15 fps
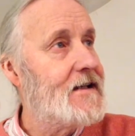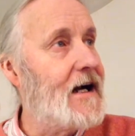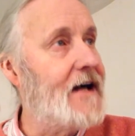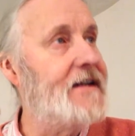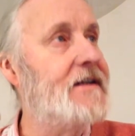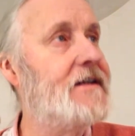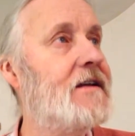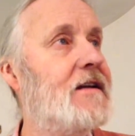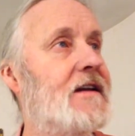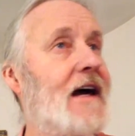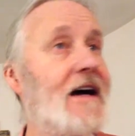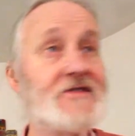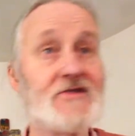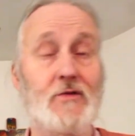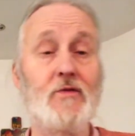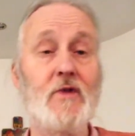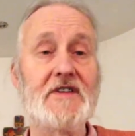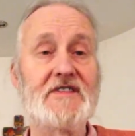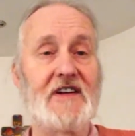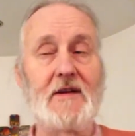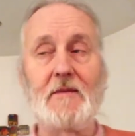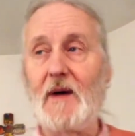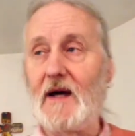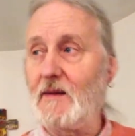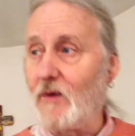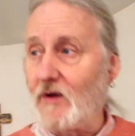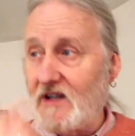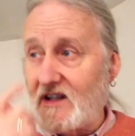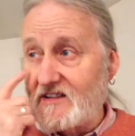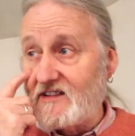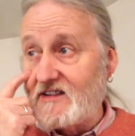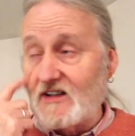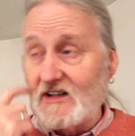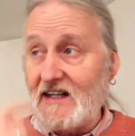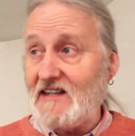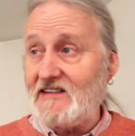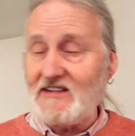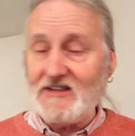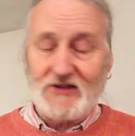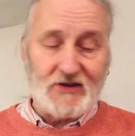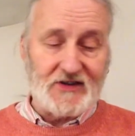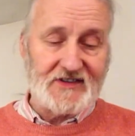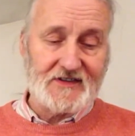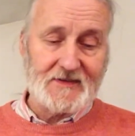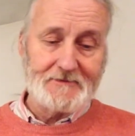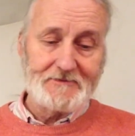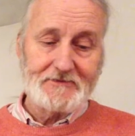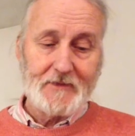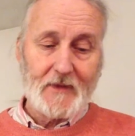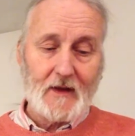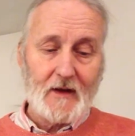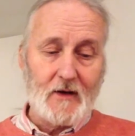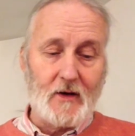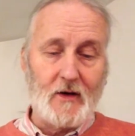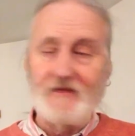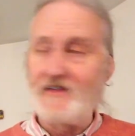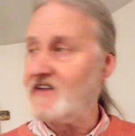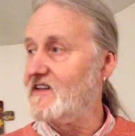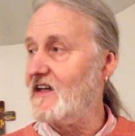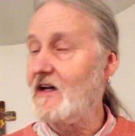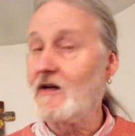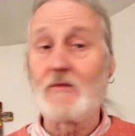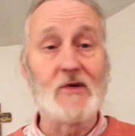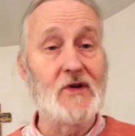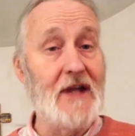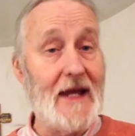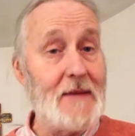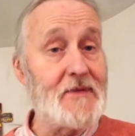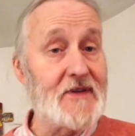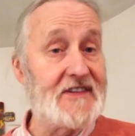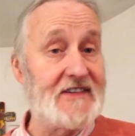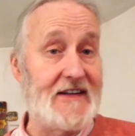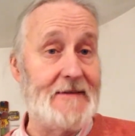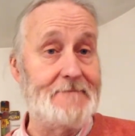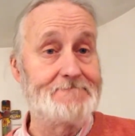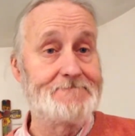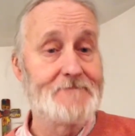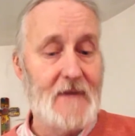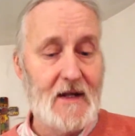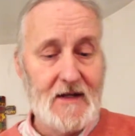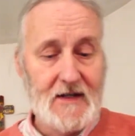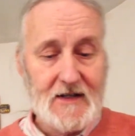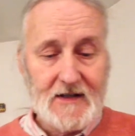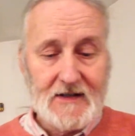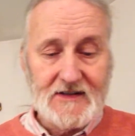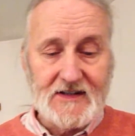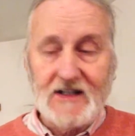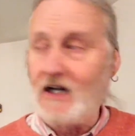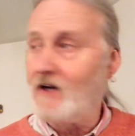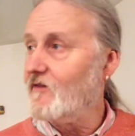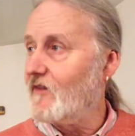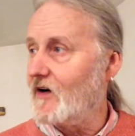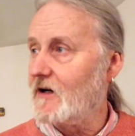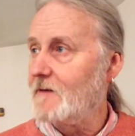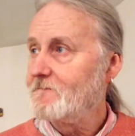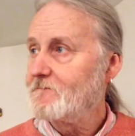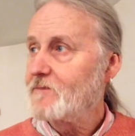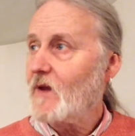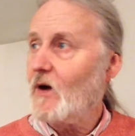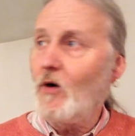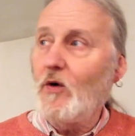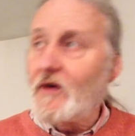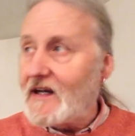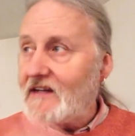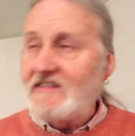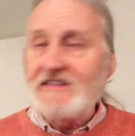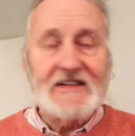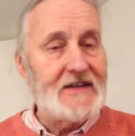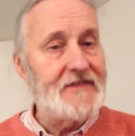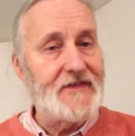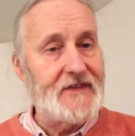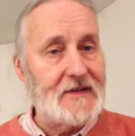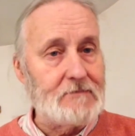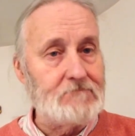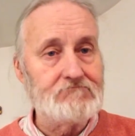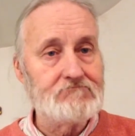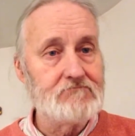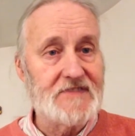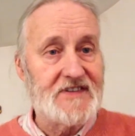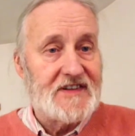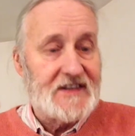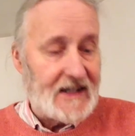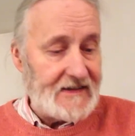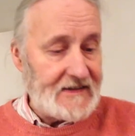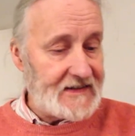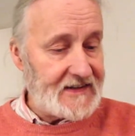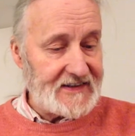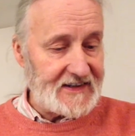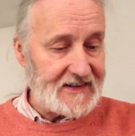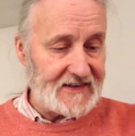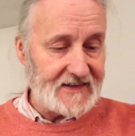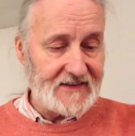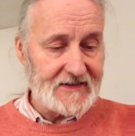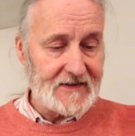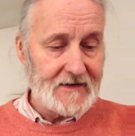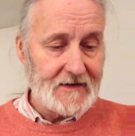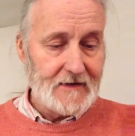And in the actual words of the Bible, there's the lazy use of the term leprosy to cover all kinds of different skin diseases.